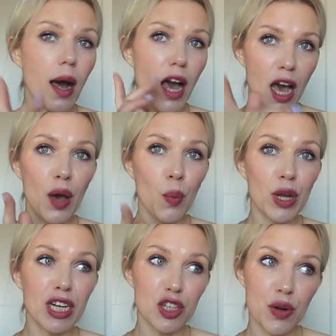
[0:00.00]
I
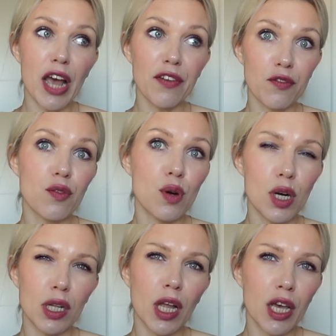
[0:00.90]
want to try it
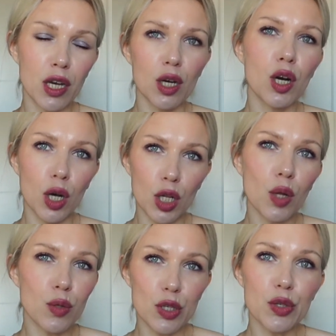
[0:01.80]
for like
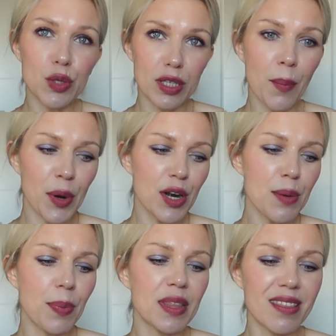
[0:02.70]
closer to summer,
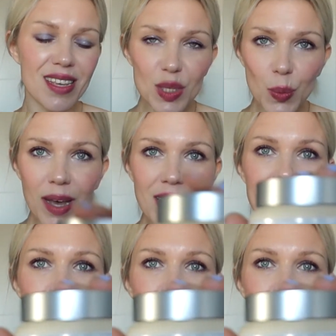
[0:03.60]
but this one,